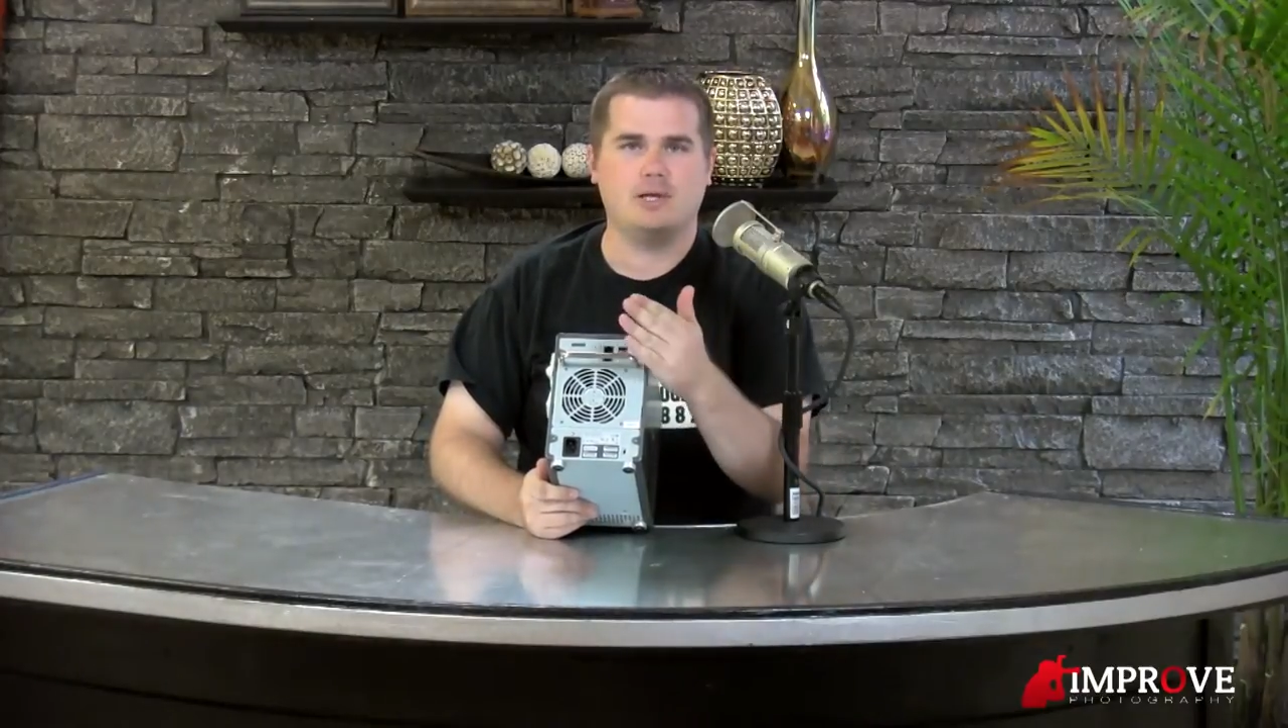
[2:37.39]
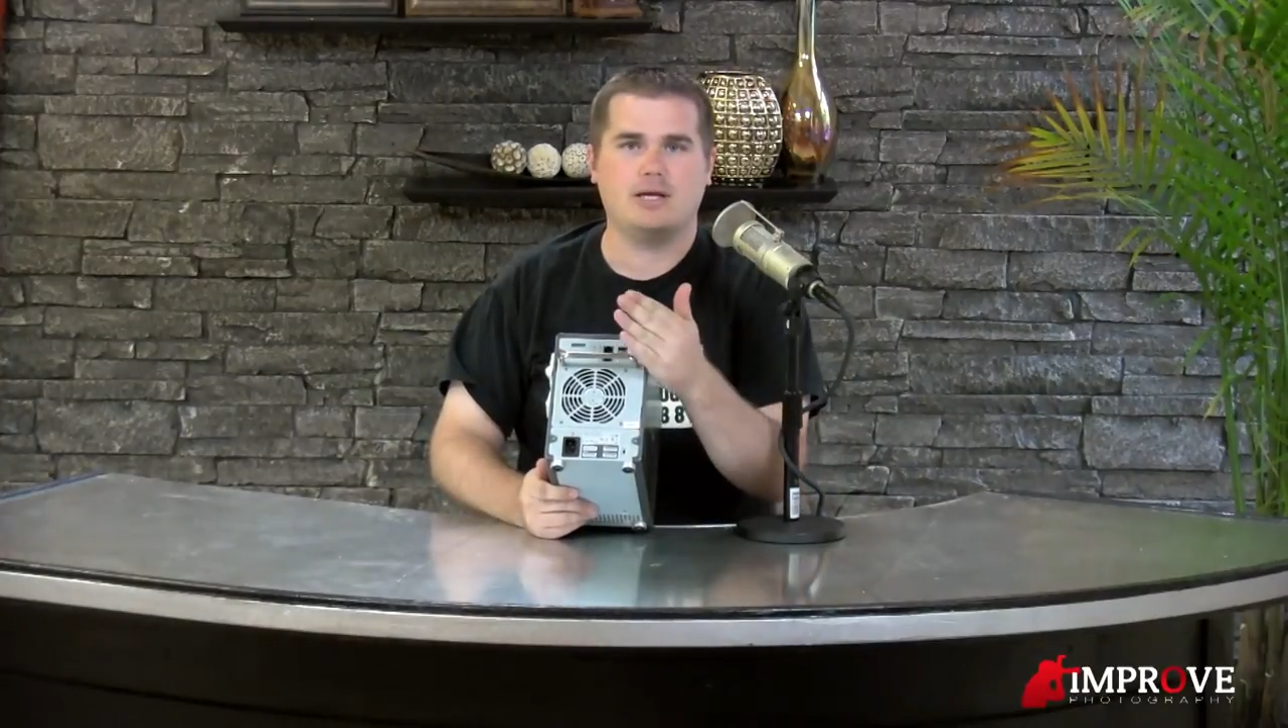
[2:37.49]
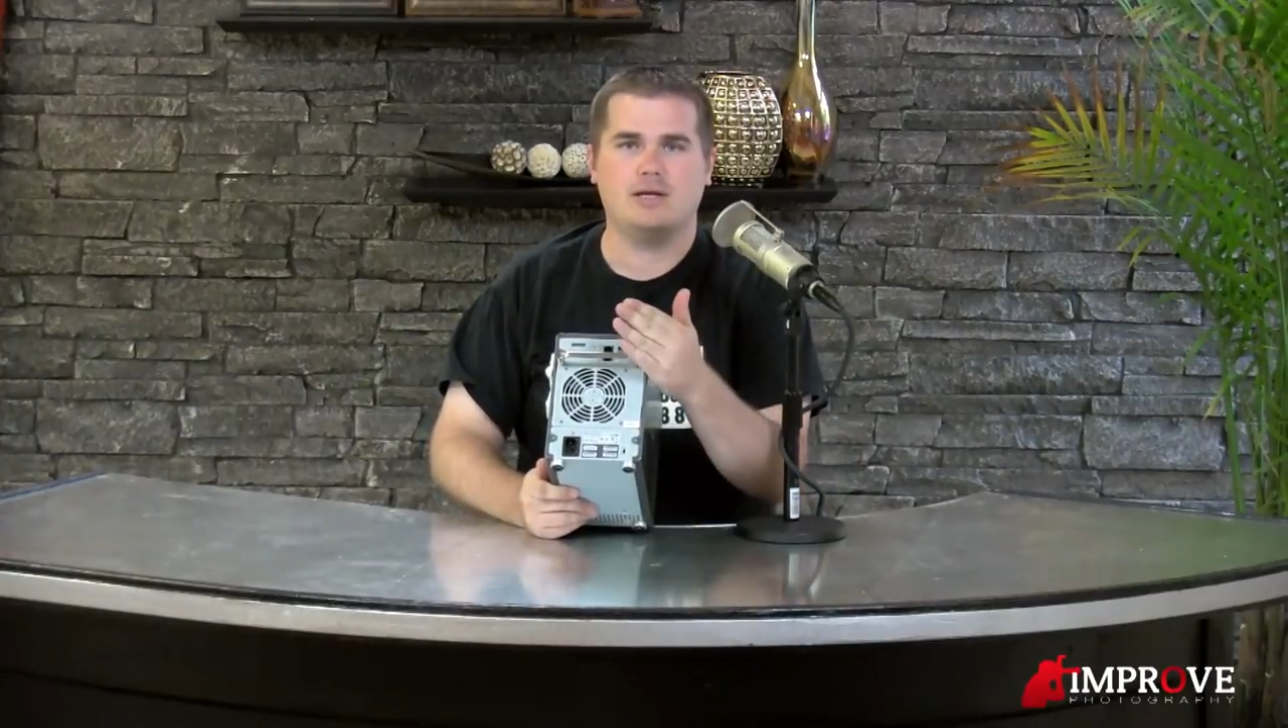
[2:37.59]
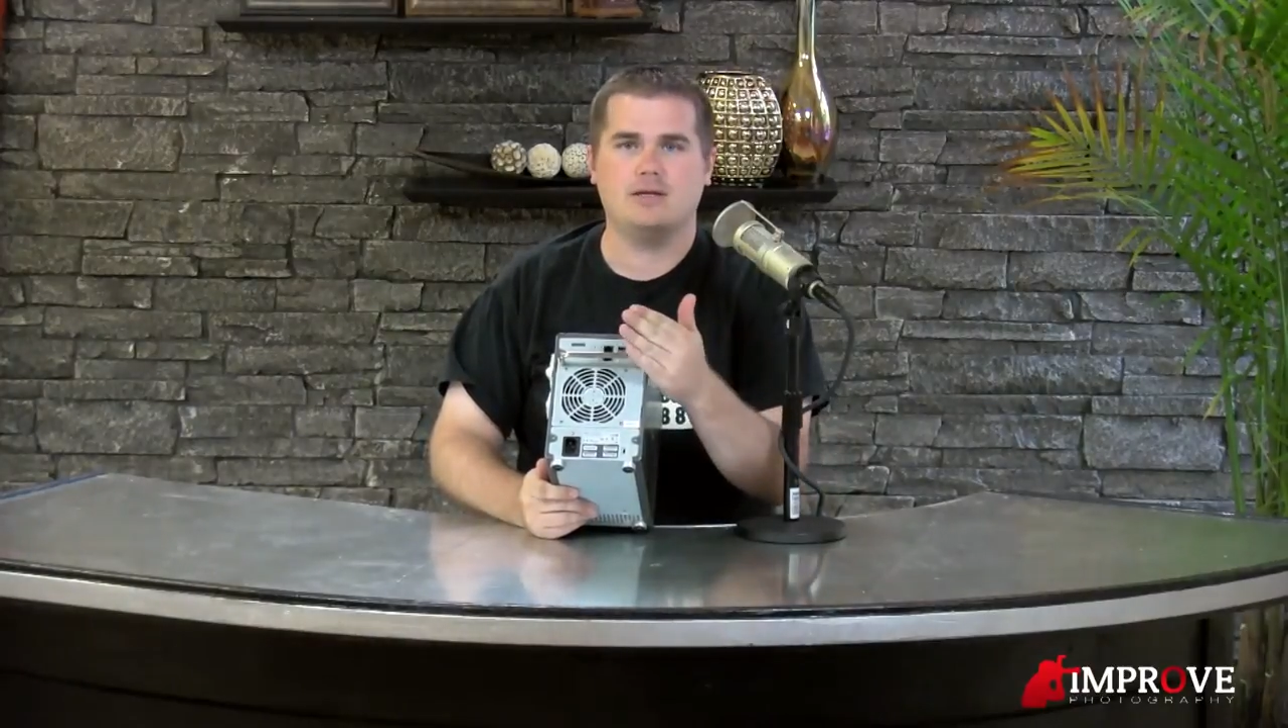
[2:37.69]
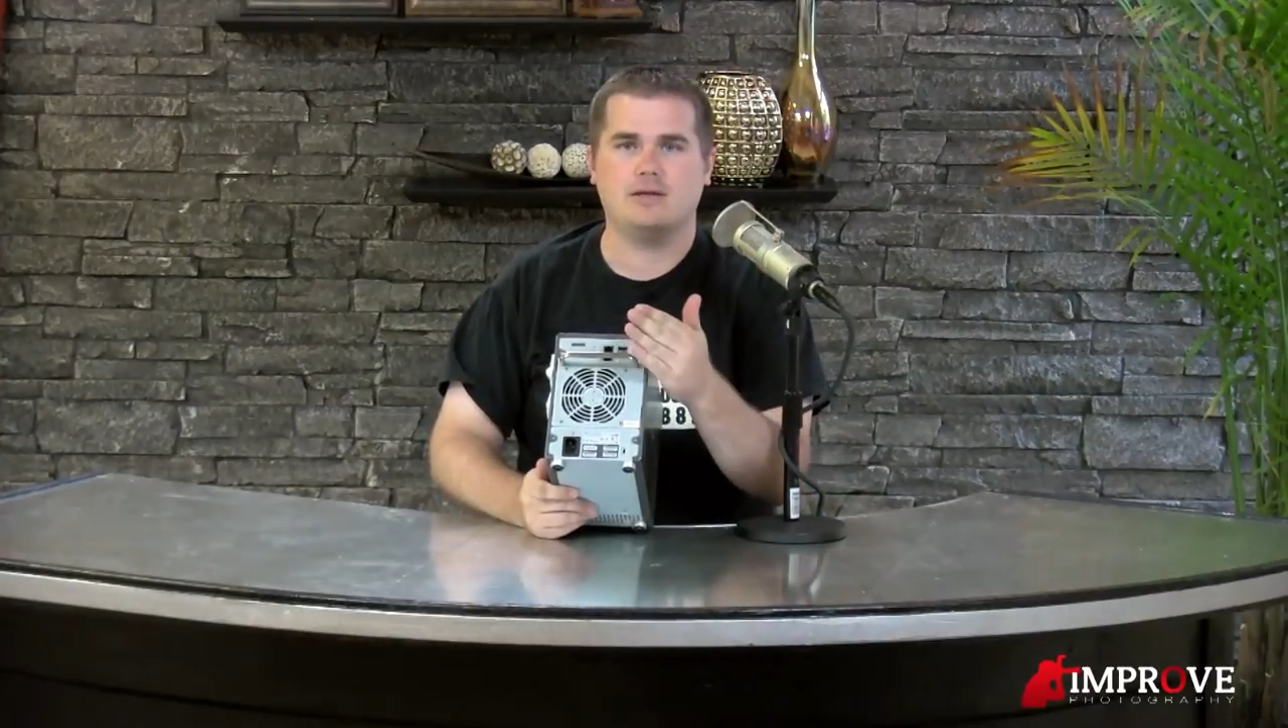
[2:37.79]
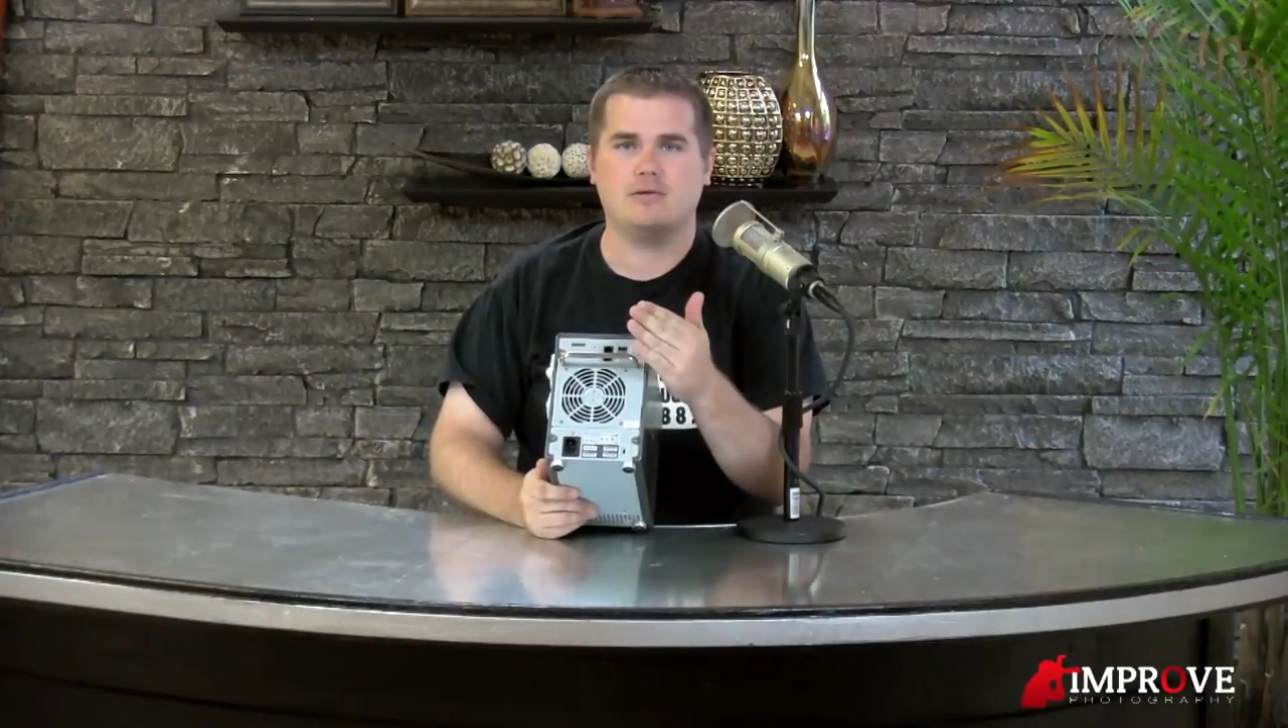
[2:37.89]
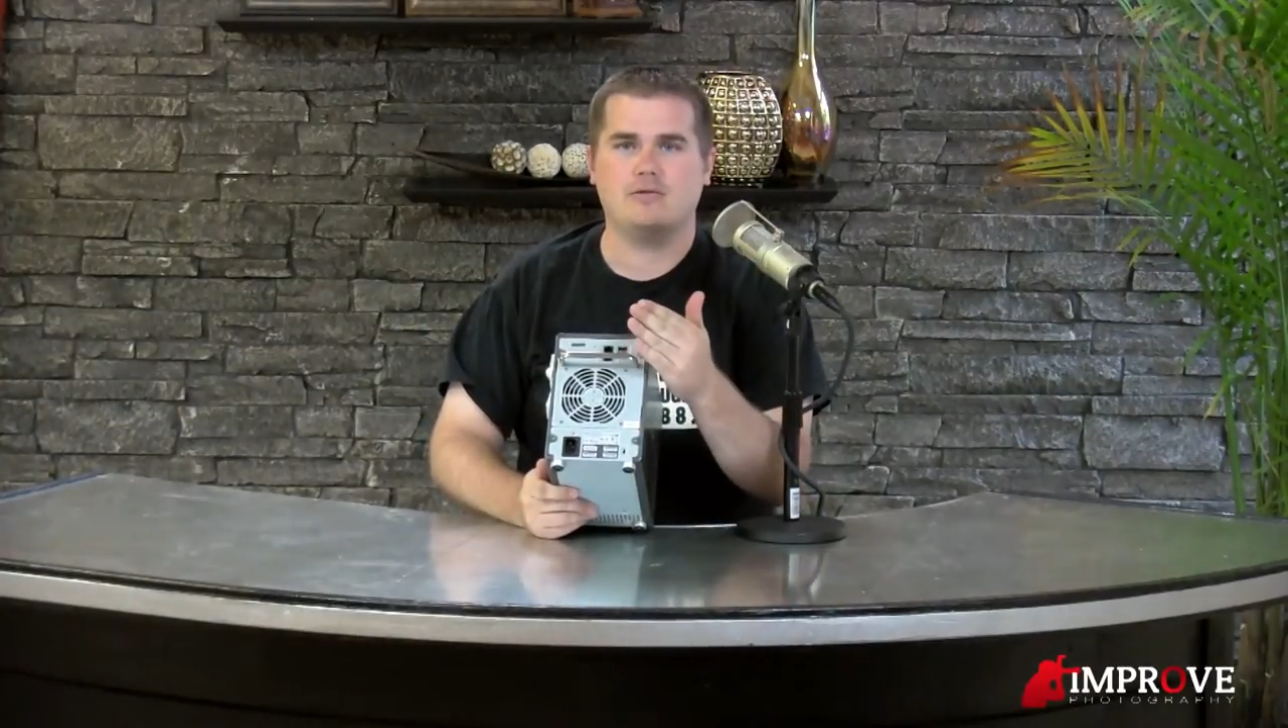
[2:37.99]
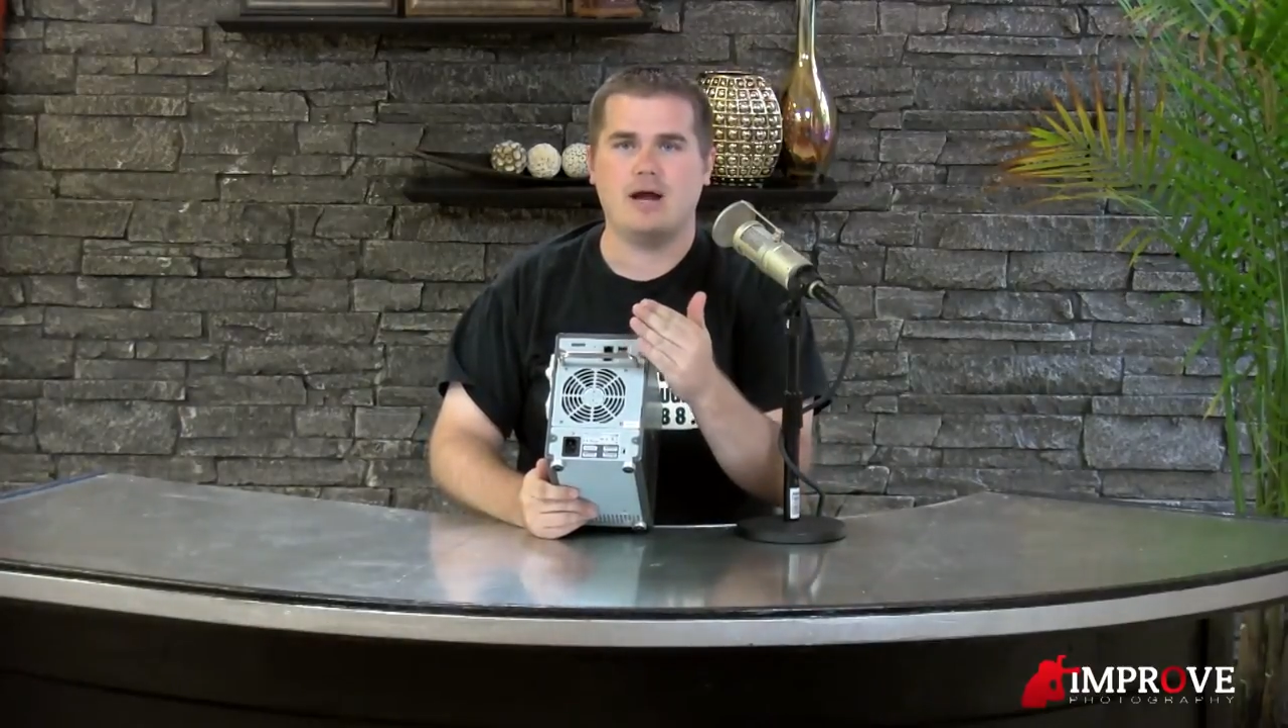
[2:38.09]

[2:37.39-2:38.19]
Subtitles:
plug it into the